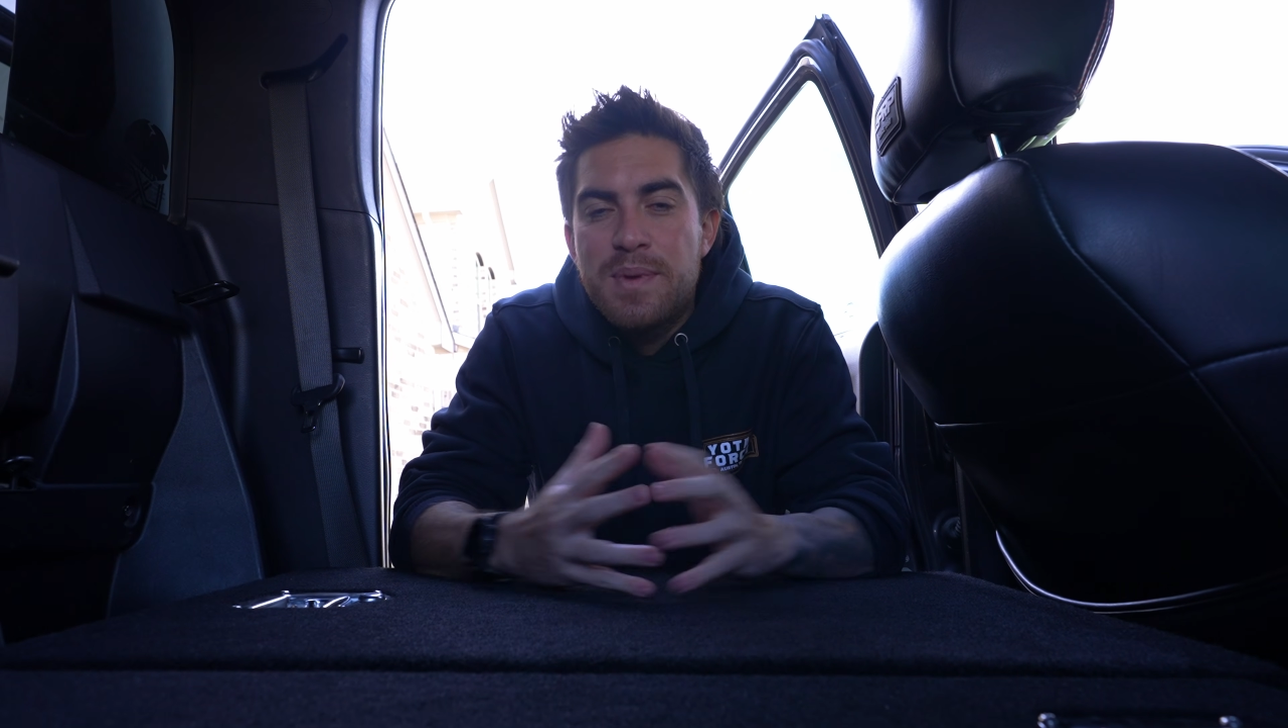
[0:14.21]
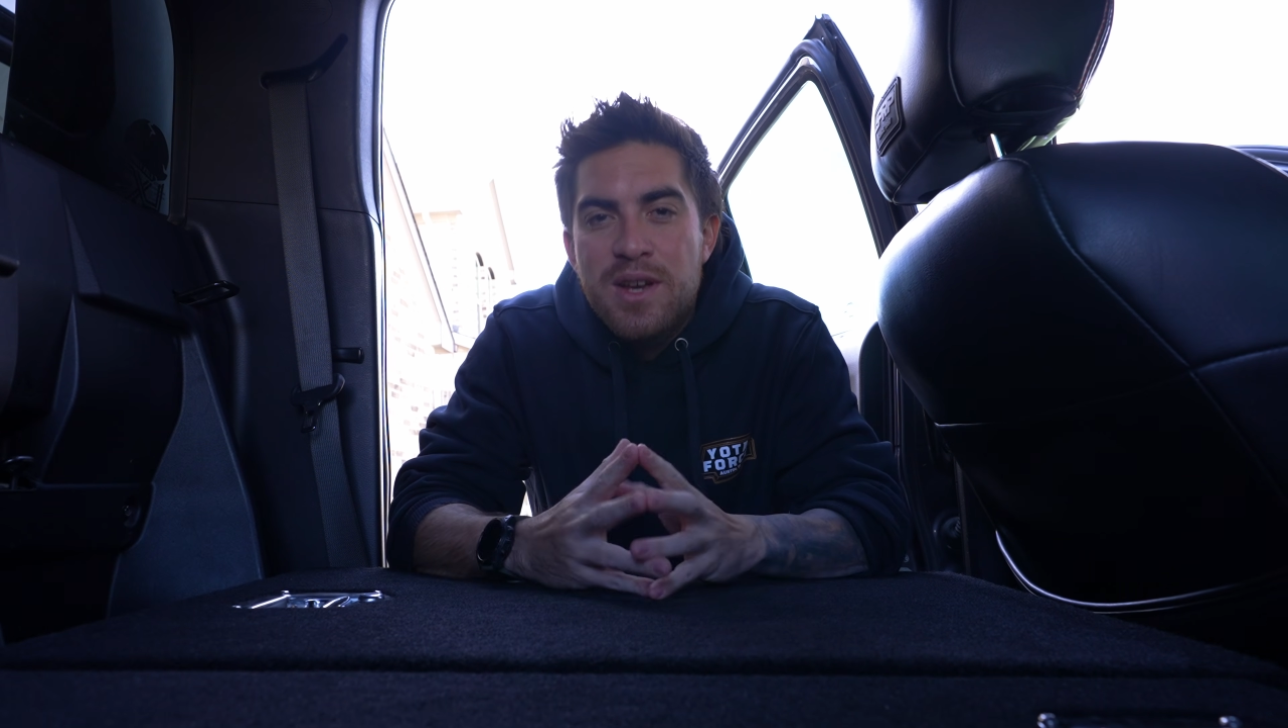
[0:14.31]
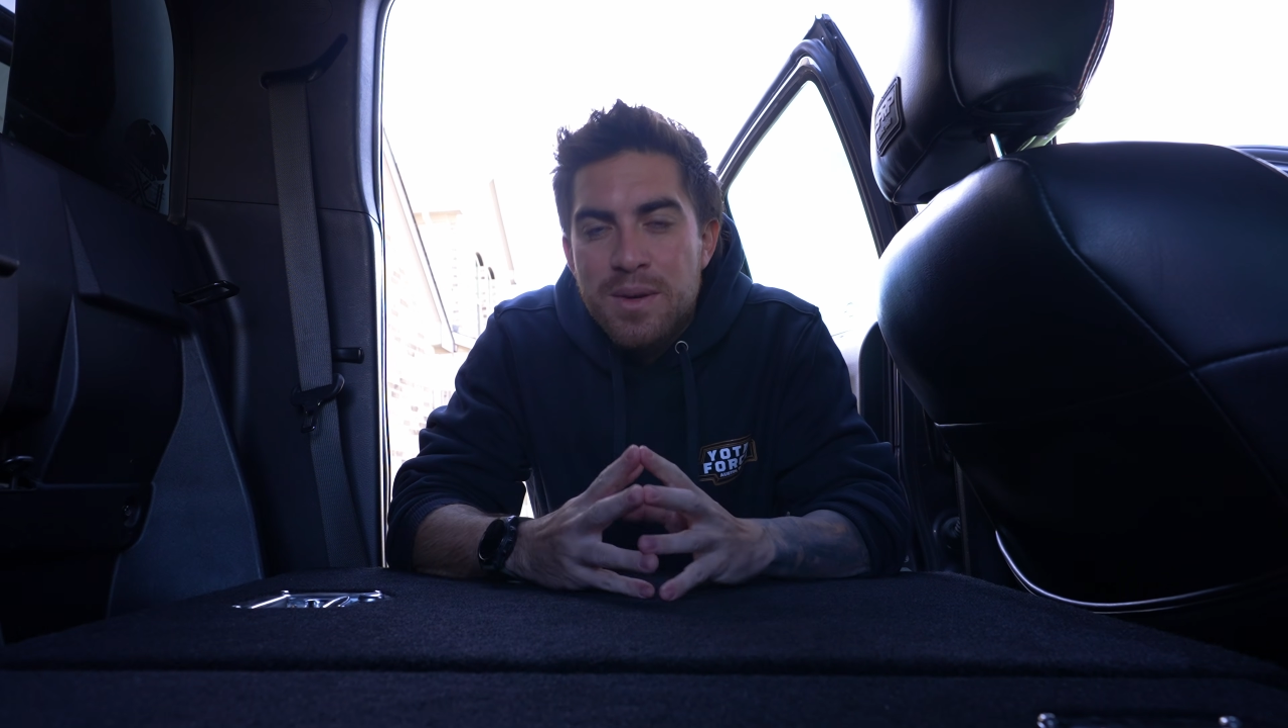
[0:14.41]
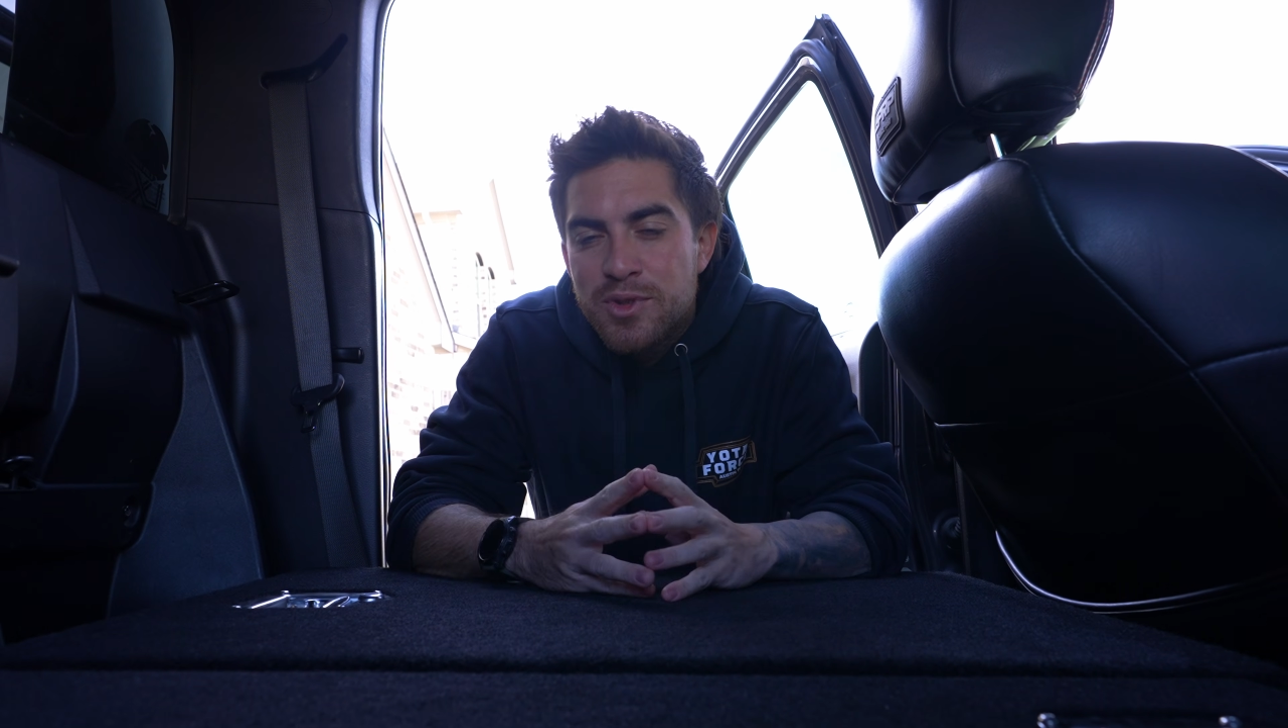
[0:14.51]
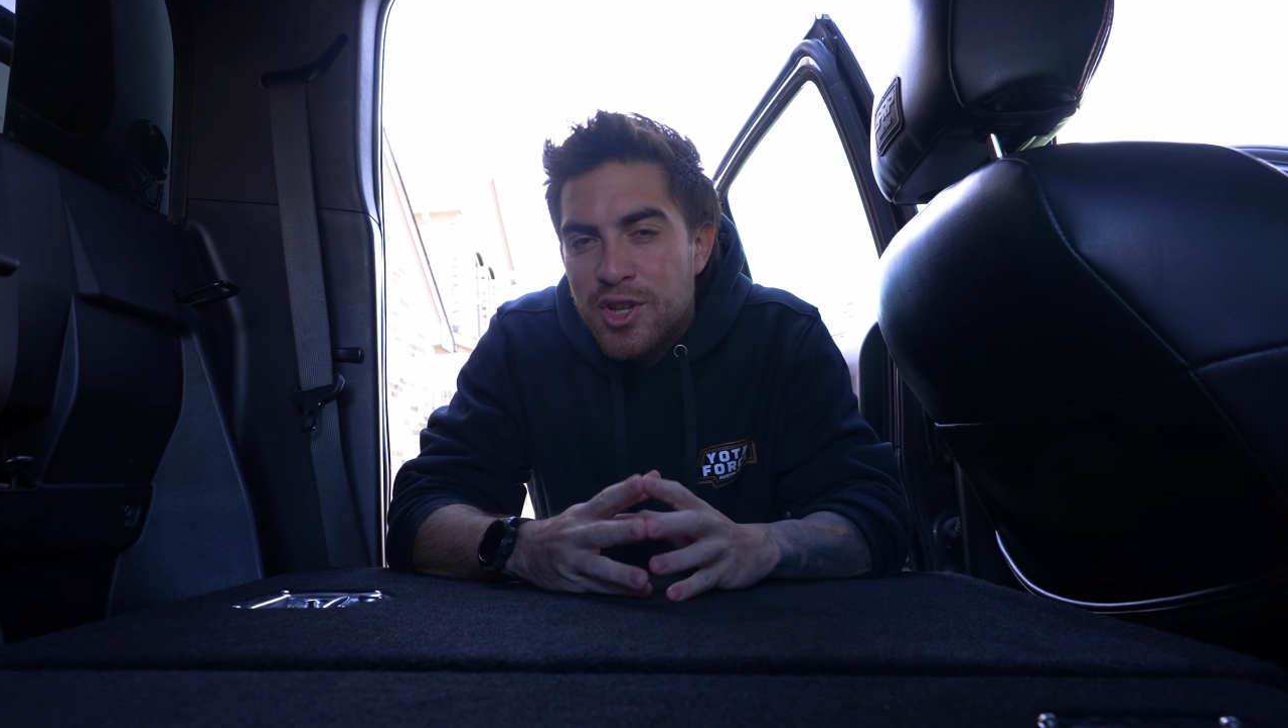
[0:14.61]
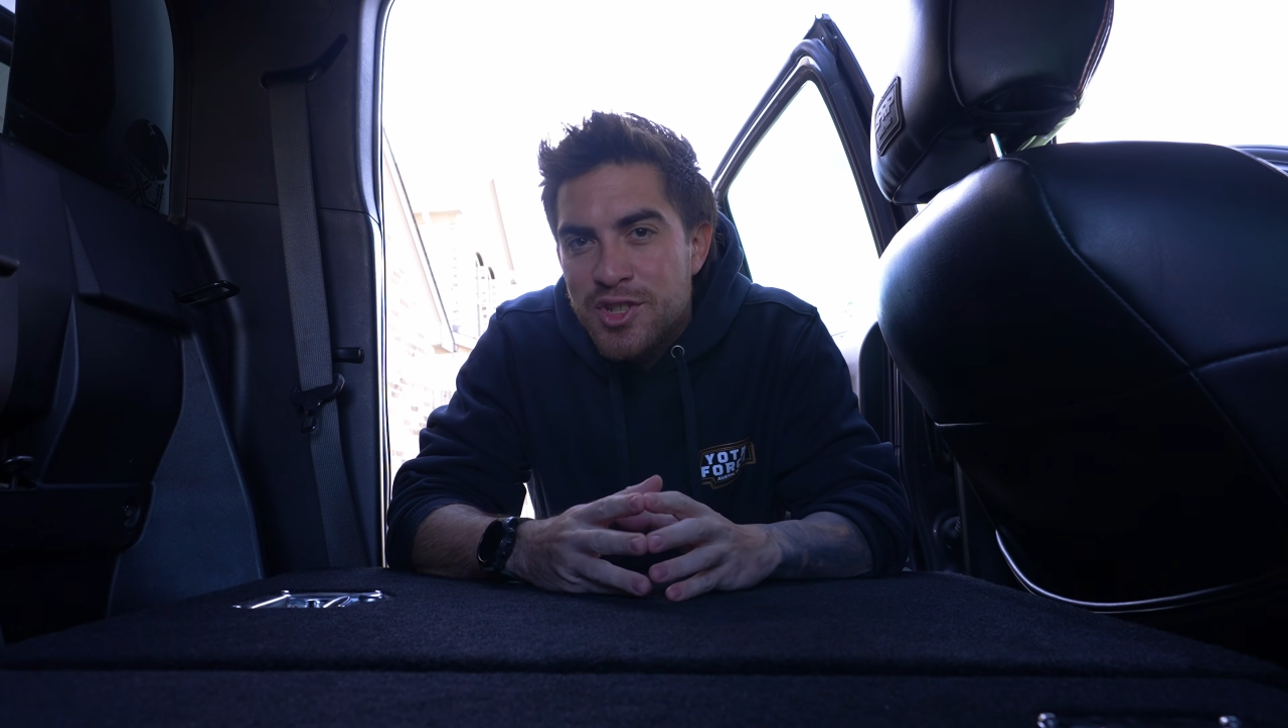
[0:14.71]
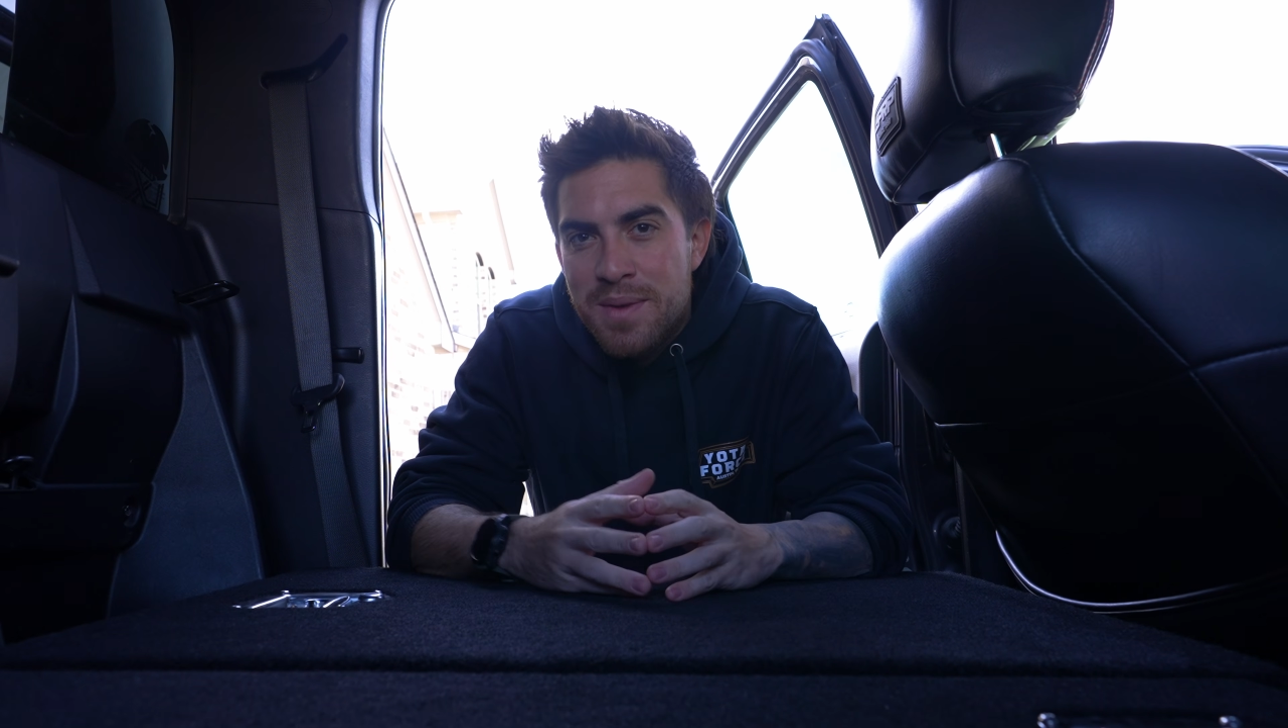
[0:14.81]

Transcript: become such